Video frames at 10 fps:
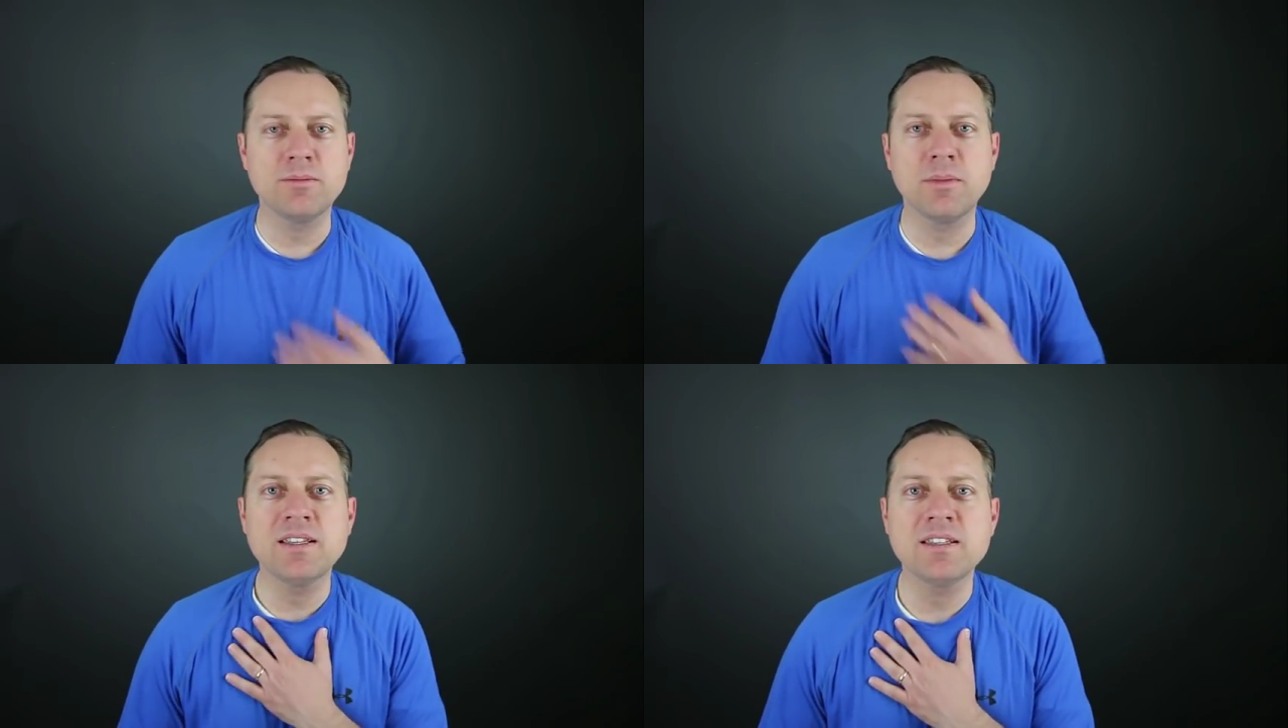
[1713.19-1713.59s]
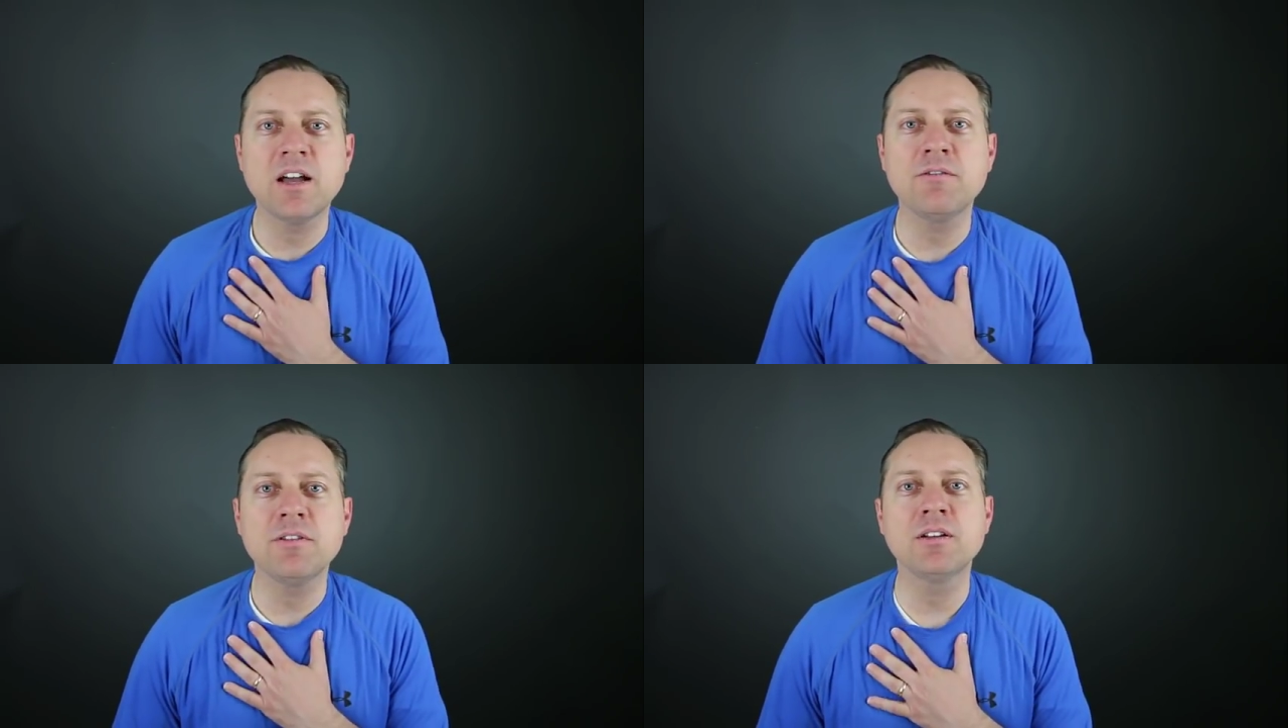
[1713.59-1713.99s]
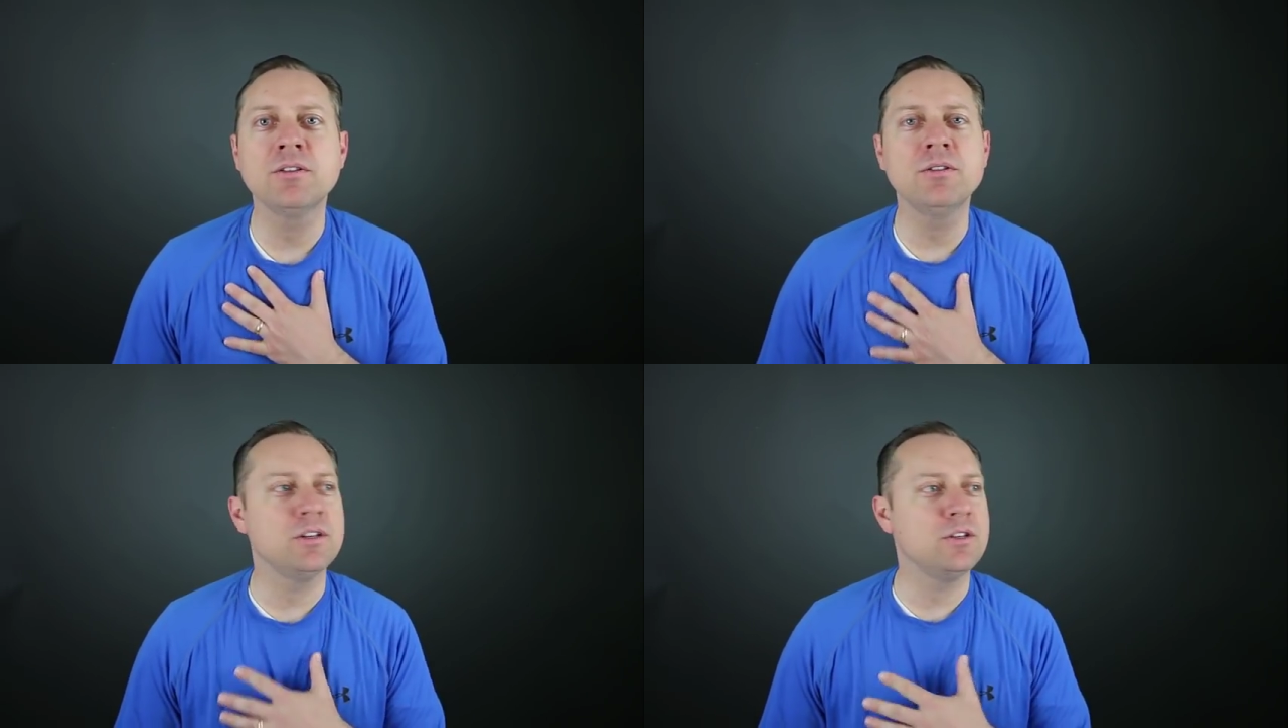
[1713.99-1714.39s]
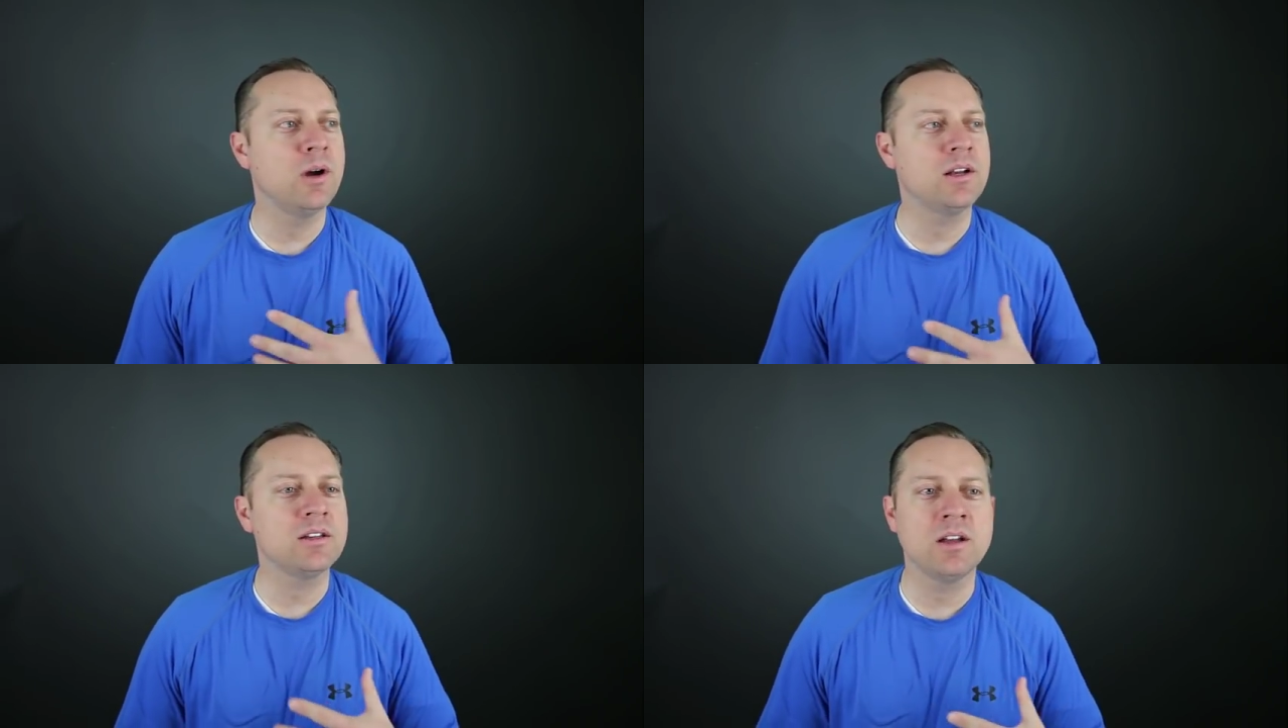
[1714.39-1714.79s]
myself included. You
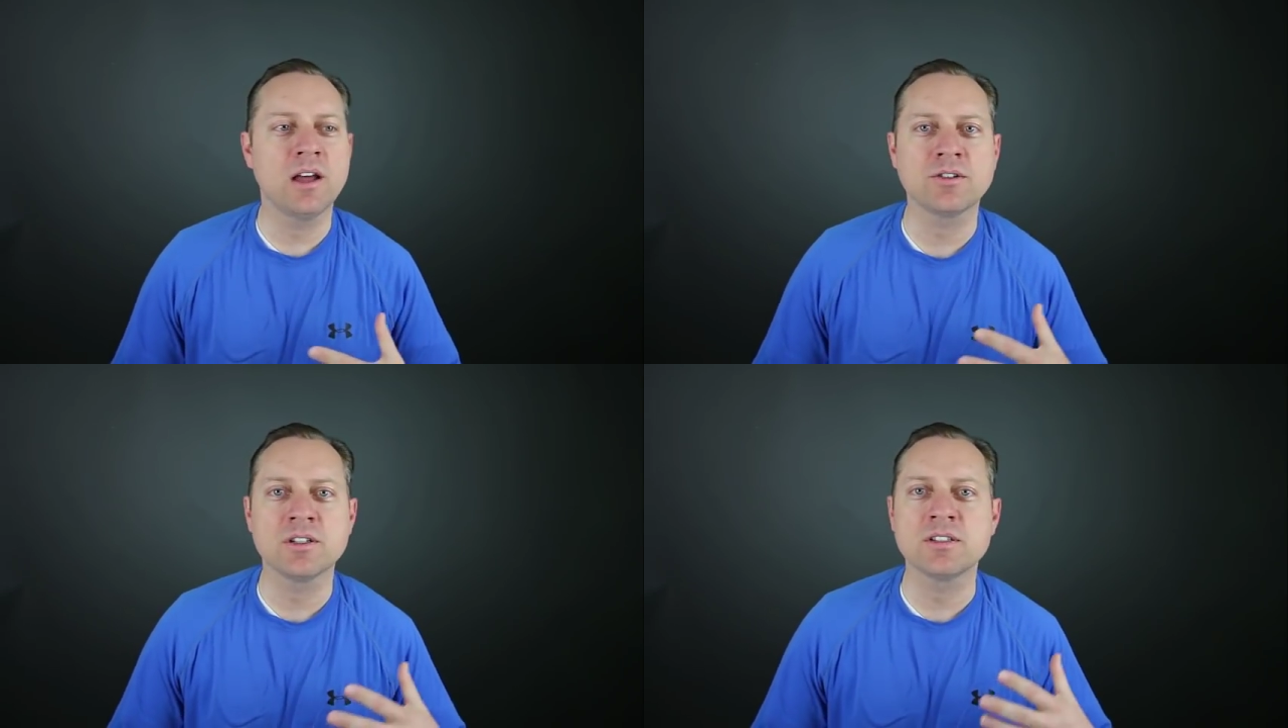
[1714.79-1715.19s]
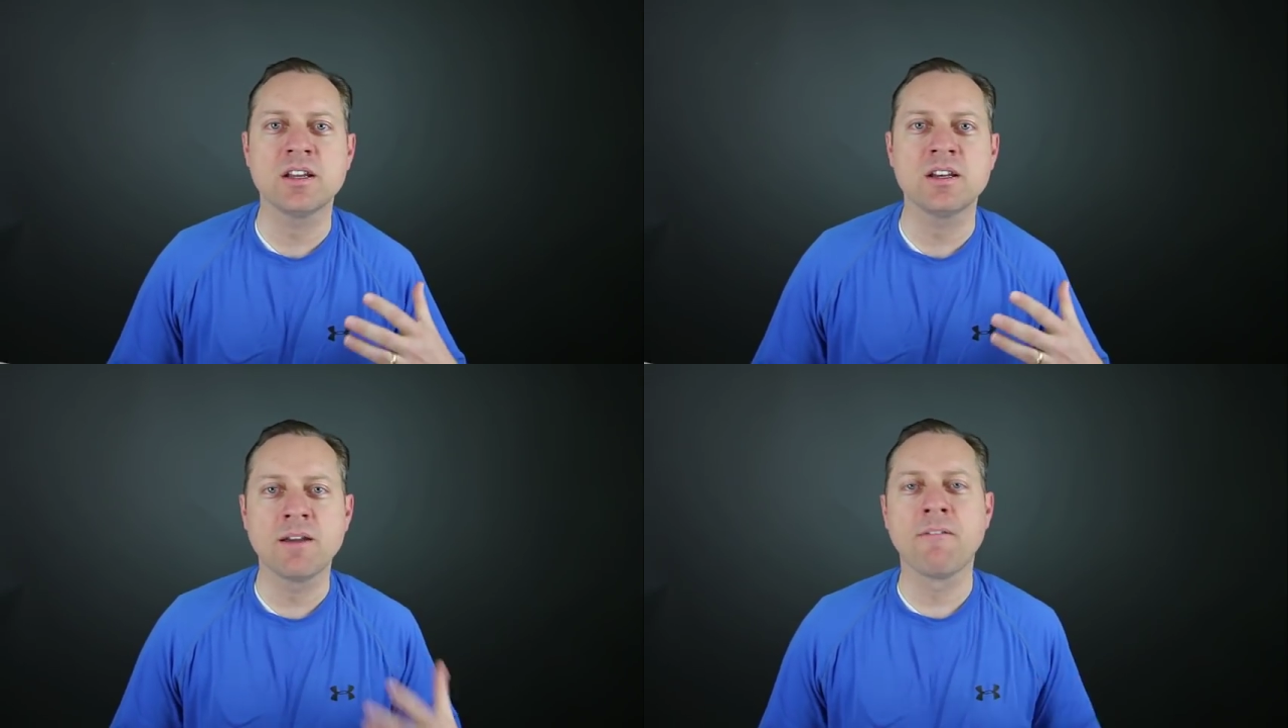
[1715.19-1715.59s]
ought to not trust a,